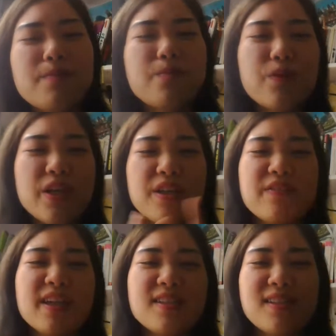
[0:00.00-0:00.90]

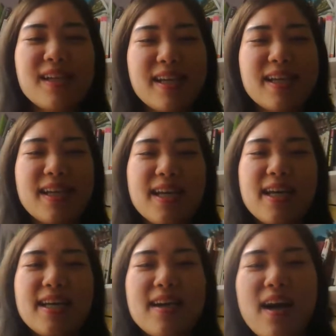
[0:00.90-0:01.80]
previously
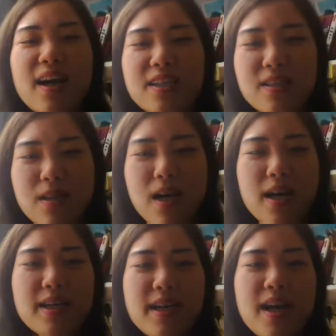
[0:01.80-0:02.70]
he
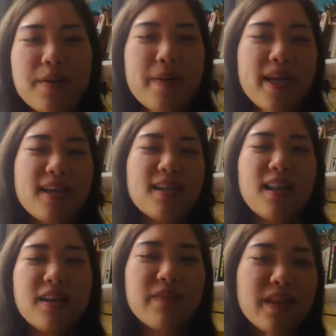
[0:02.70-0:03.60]
had been
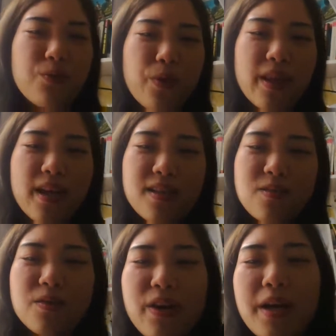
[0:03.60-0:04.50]
living with his
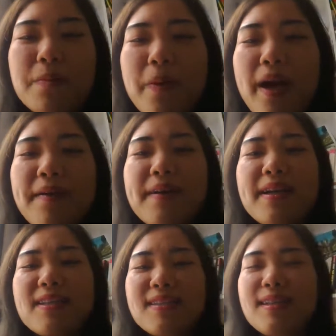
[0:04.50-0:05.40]

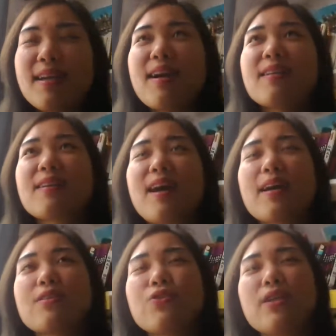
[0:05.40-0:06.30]
grandparents in another
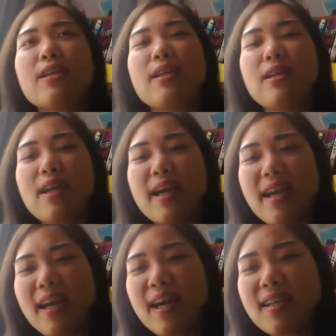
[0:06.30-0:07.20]
country
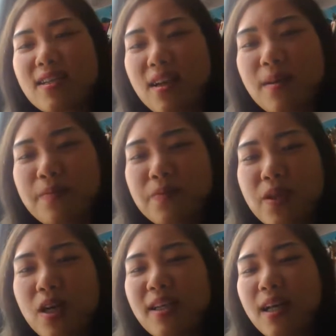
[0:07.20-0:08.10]
and
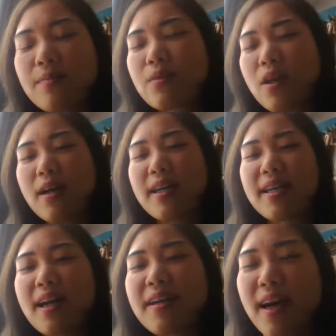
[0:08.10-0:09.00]

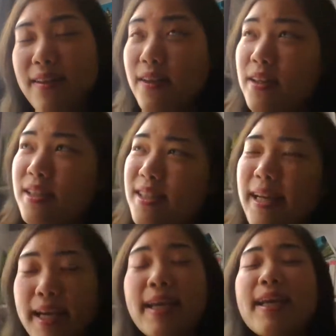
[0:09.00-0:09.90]
in another
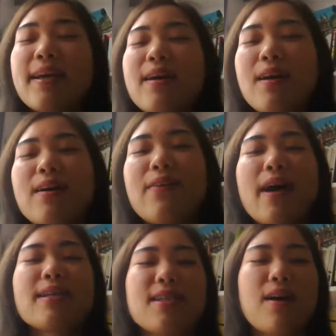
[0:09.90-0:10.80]
city.
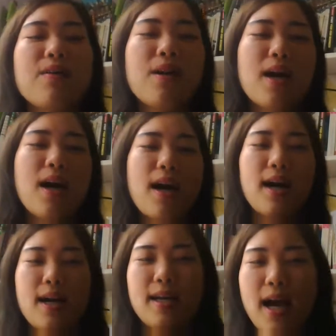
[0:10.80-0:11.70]
Right. So,
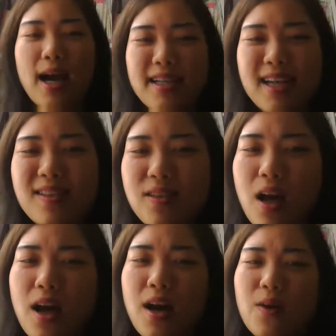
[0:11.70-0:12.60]
I guess
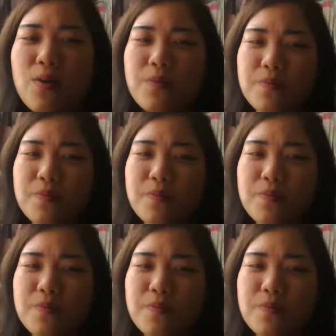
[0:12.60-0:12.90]
so.